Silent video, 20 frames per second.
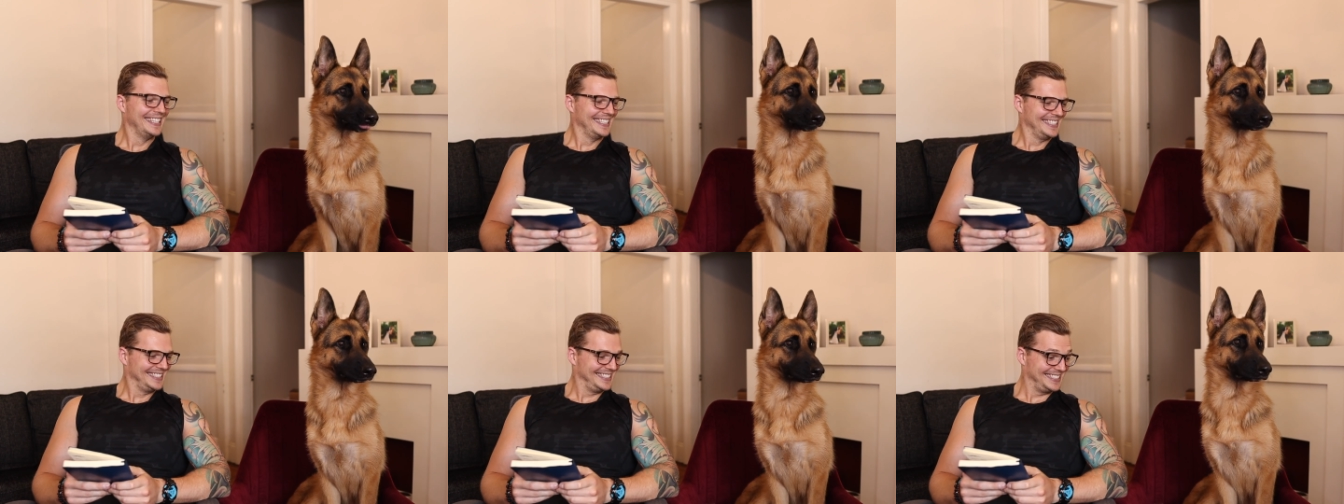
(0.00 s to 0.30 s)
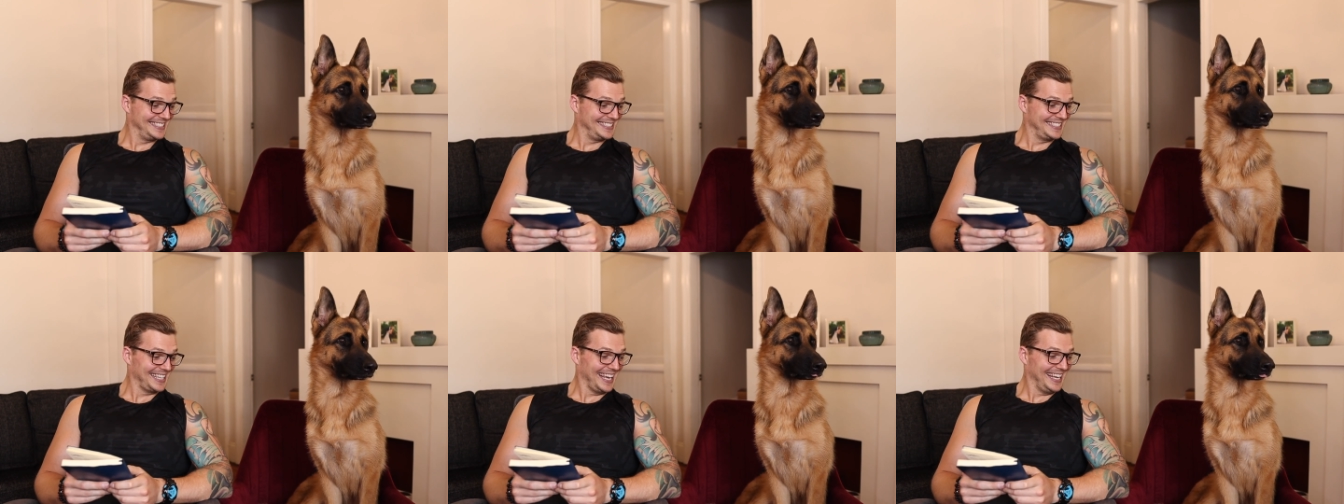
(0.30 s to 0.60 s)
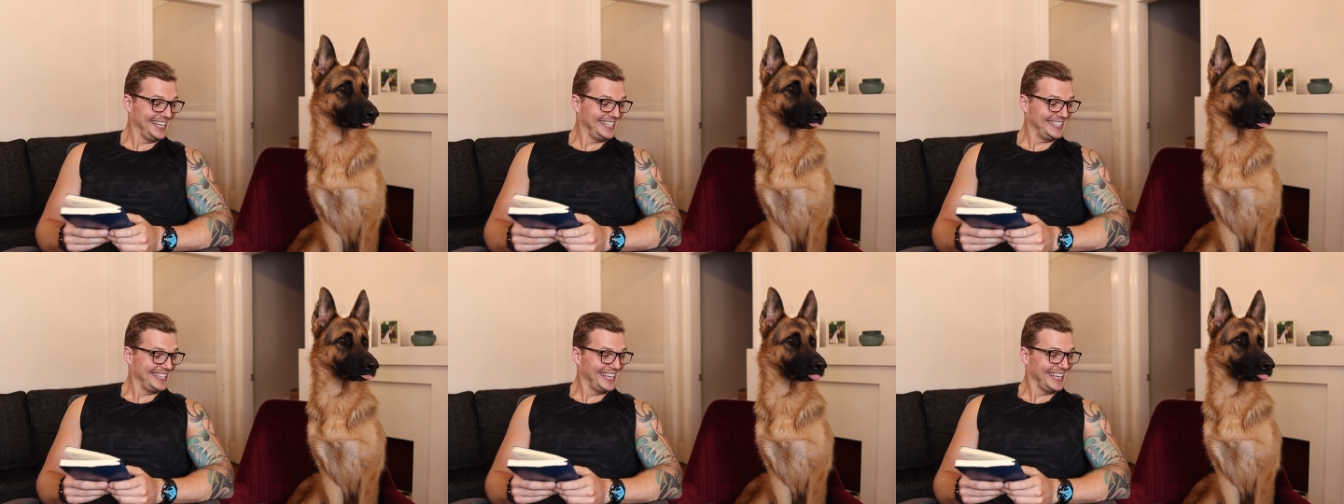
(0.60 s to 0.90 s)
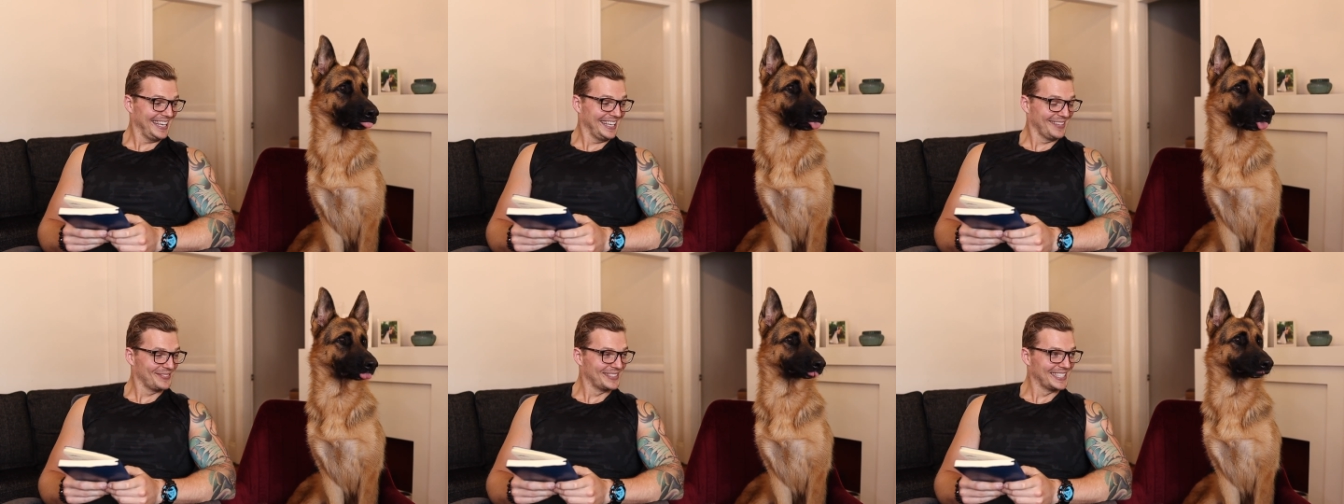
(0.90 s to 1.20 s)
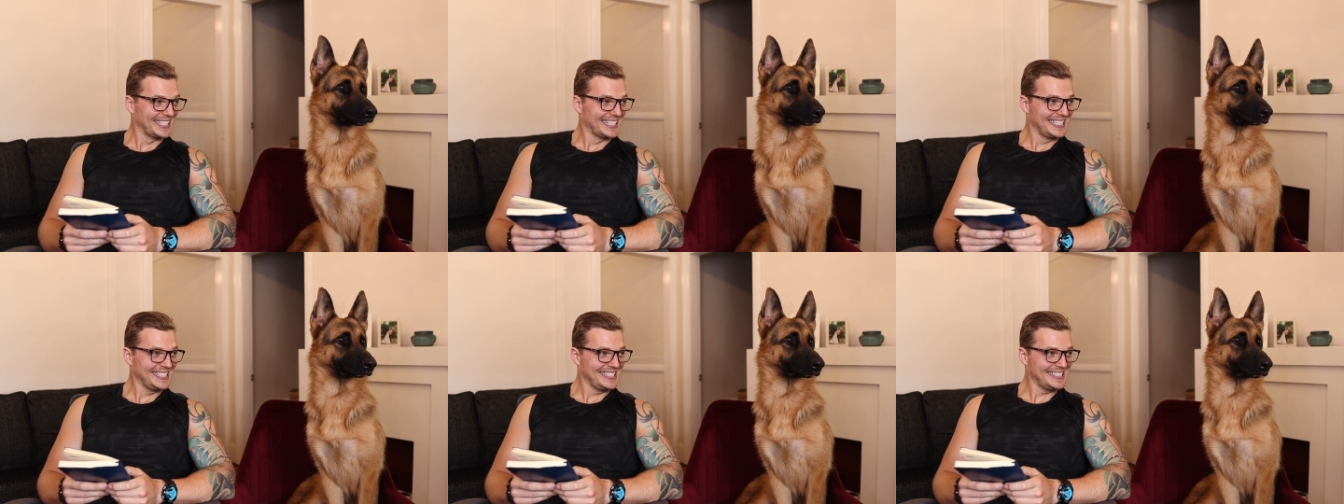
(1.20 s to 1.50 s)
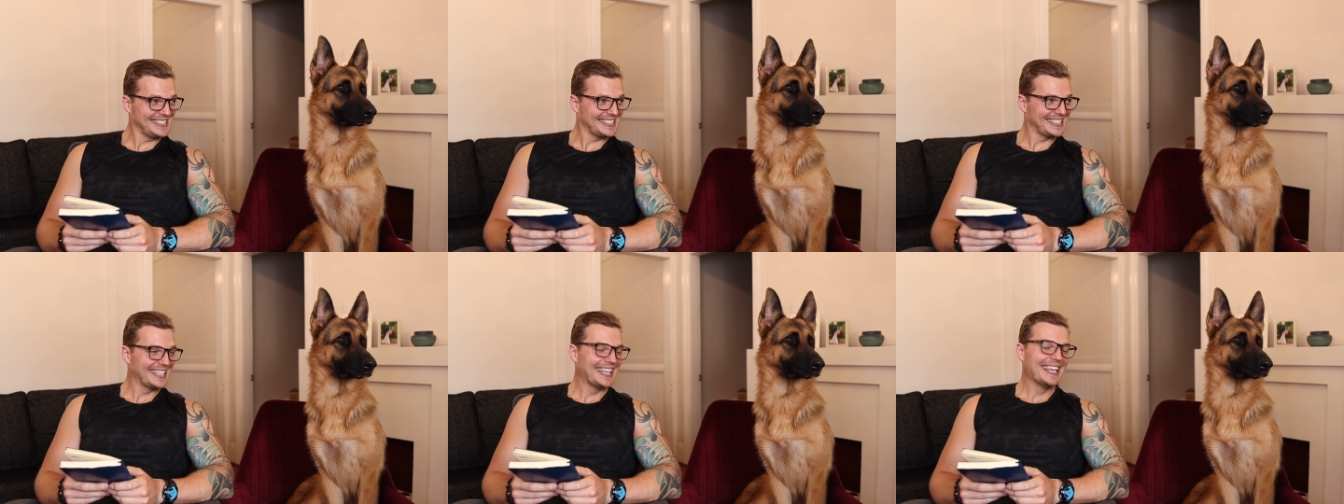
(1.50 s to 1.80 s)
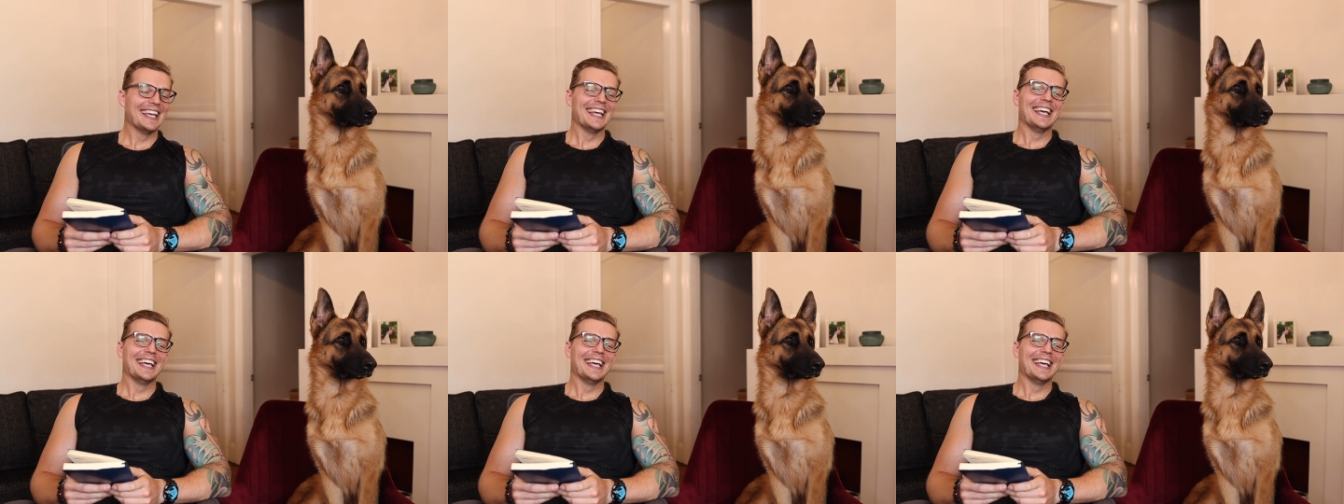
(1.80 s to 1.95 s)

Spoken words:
Stay there, please.